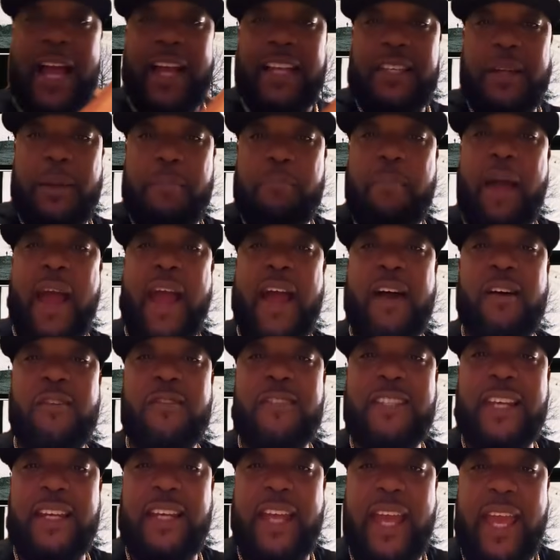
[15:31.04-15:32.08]
like the
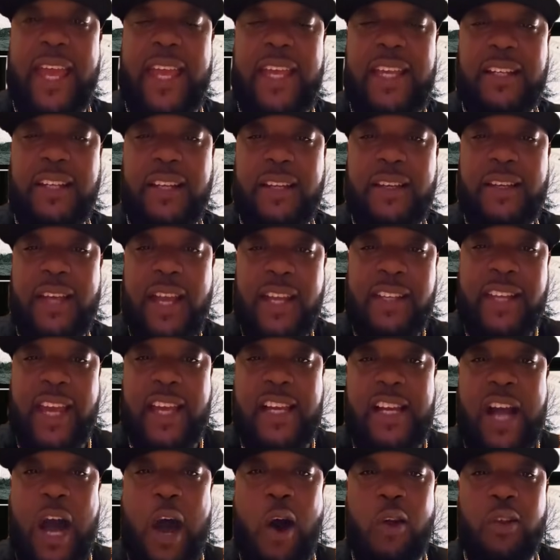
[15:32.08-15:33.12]
mounds in England. They
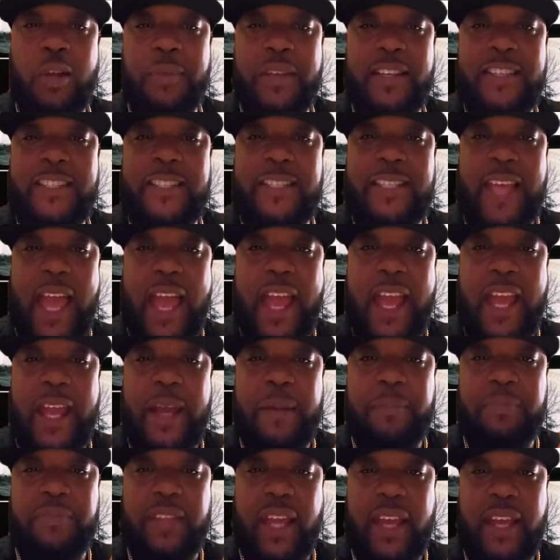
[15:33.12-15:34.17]
call them the
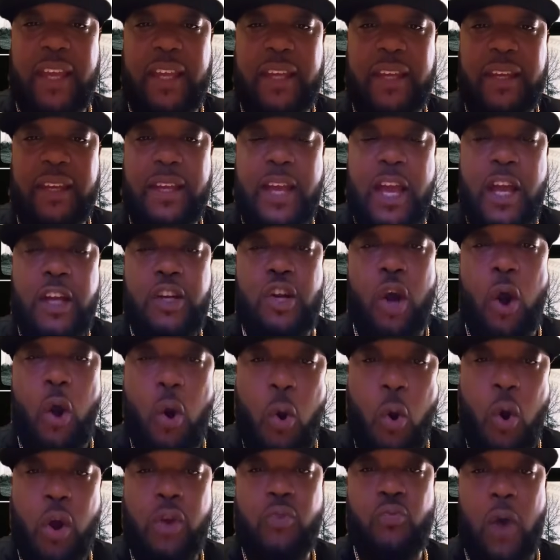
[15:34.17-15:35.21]
same thing.
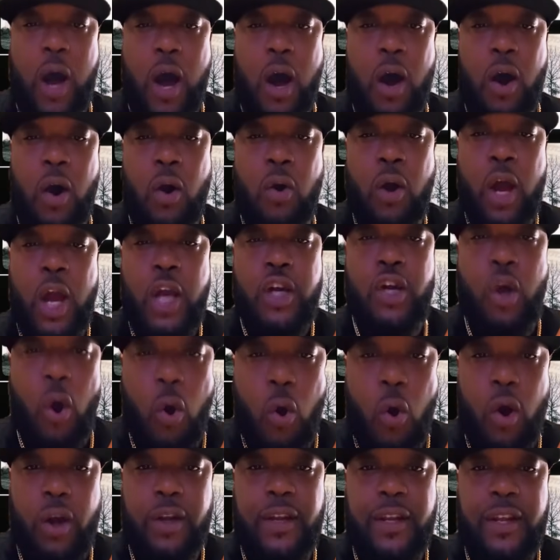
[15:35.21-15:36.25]
Cornwall,
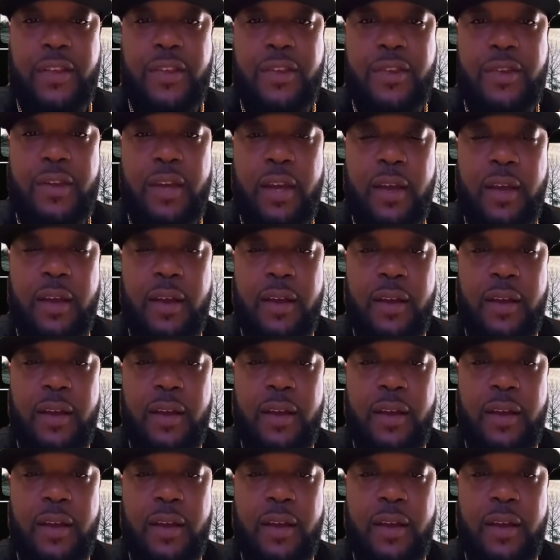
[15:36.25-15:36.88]
Cornish.